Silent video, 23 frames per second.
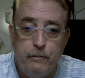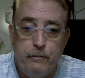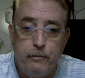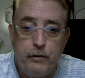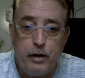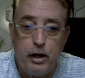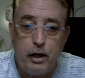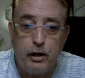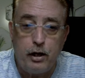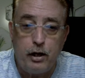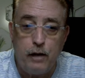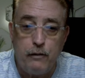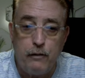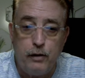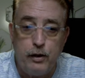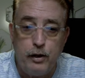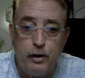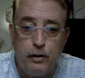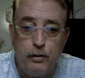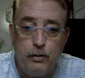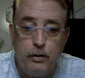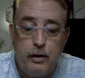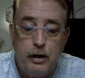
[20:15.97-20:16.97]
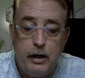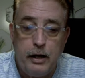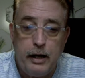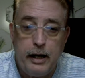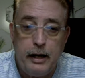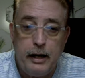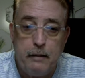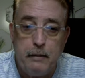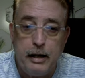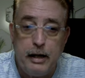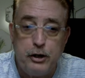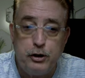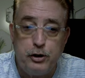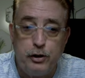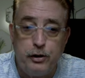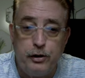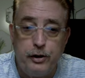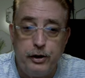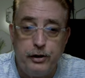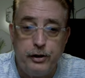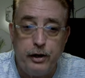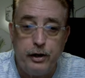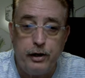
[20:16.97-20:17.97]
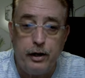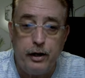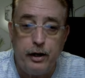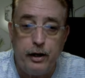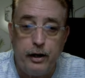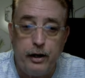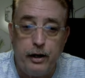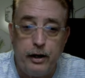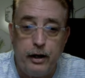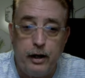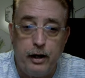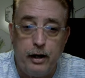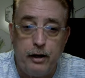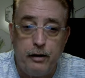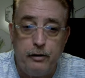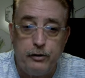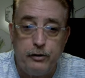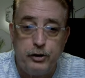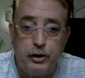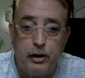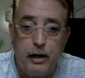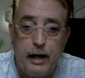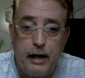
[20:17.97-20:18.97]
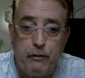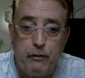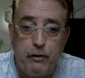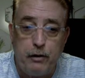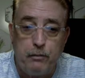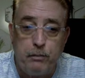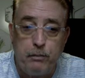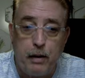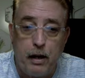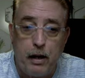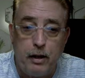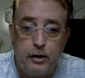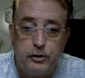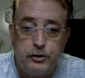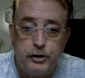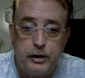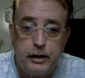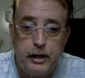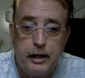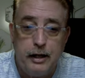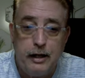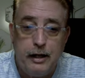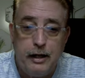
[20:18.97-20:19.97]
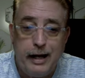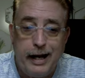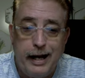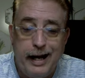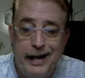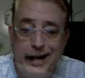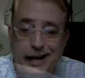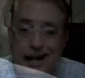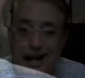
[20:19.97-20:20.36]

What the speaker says: to cover you and make sure that they're going to still have a policy. And